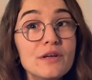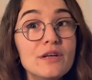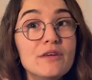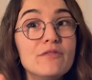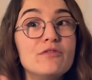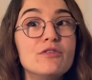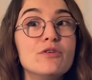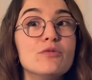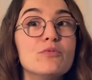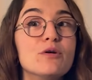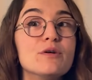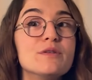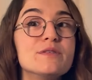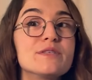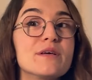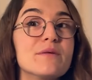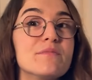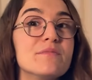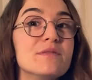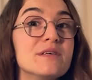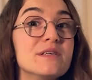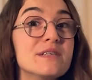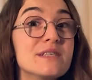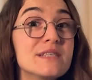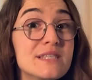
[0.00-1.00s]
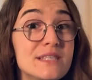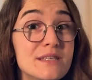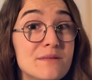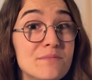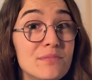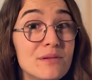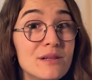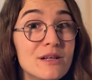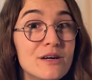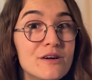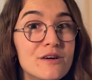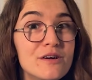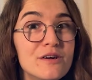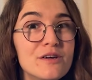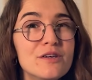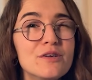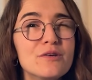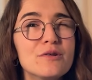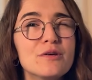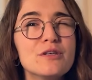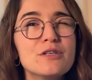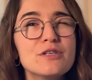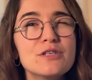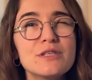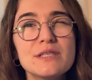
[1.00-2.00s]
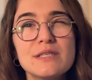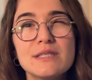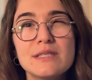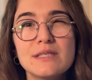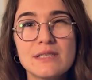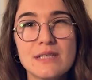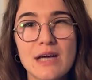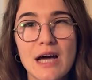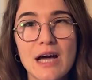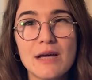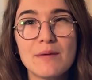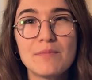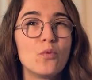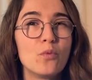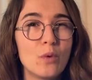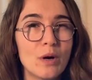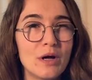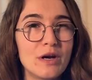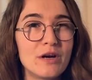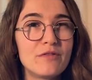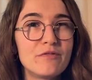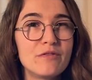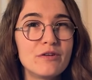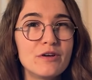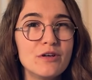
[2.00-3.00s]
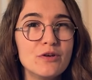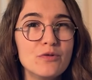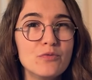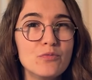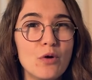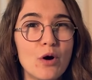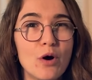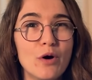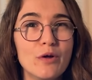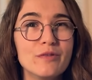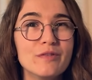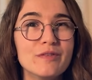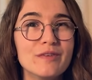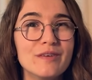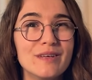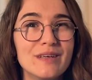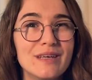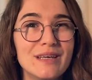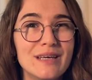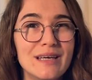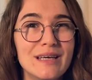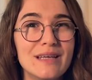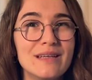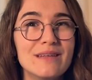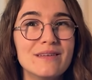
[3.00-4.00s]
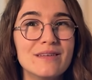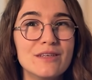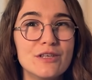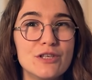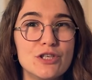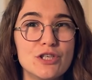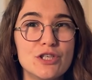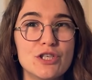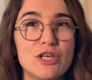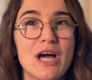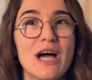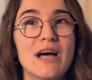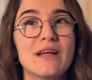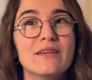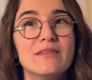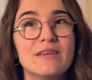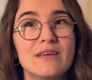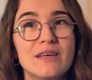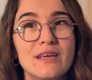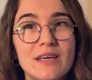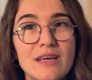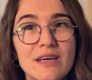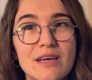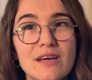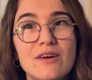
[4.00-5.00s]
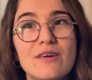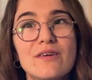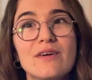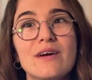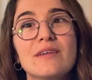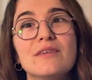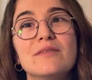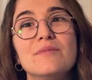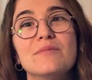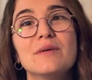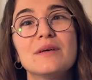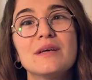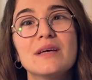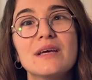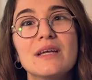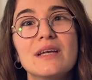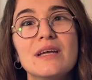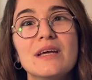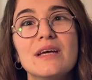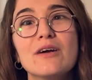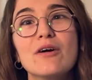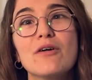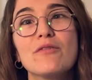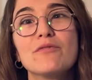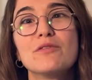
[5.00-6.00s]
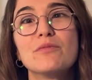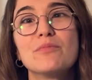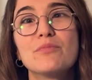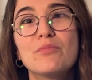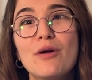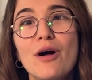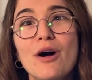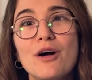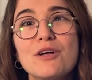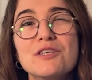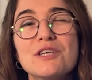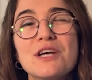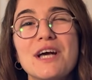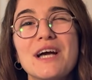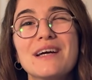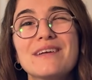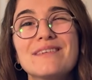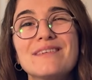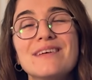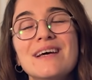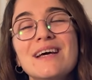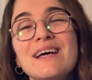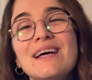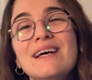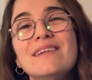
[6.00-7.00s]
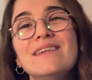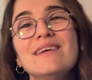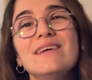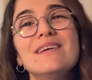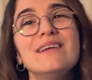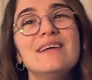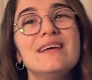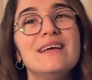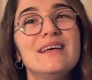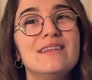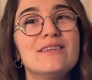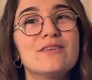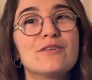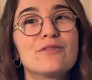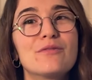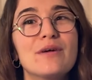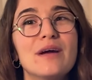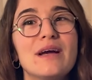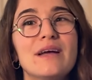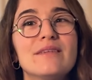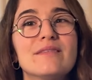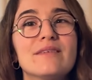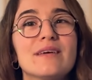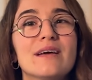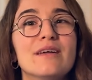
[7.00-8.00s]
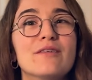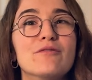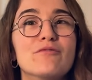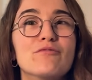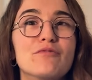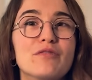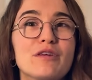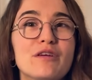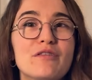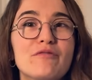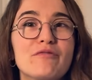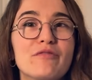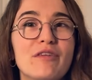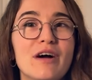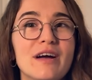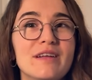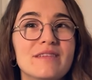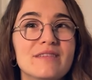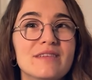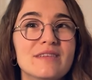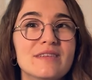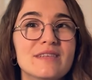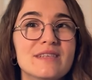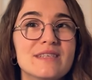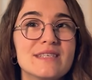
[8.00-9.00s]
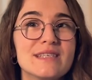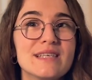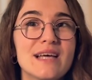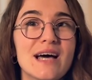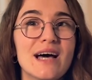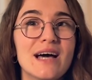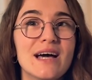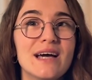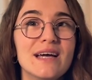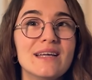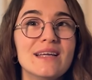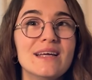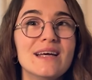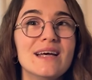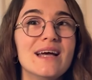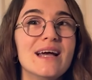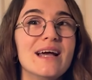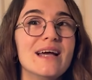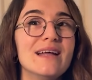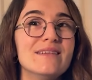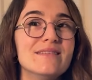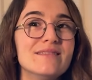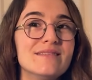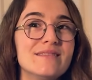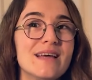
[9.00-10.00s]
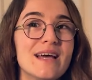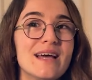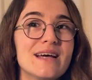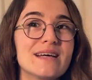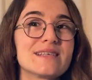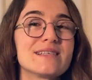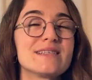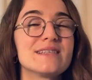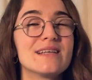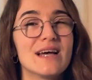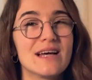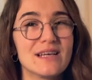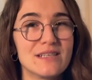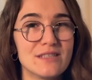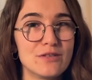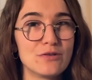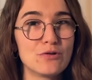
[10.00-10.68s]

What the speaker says: if you want something simpler, you can just type whatever you want in the chat here at the beginning of the project, then iterate and refine the design and text as you